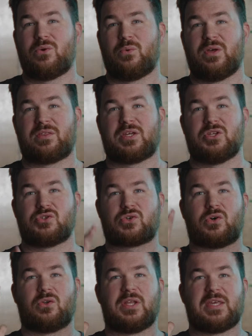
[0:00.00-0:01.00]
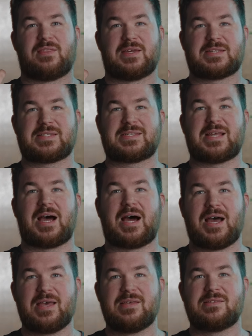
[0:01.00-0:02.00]
with controlling the
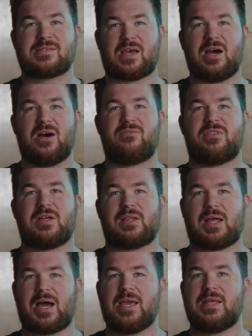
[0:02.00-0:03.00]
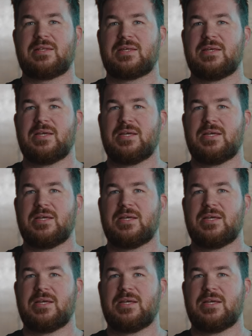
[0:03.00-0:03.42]
size of the light.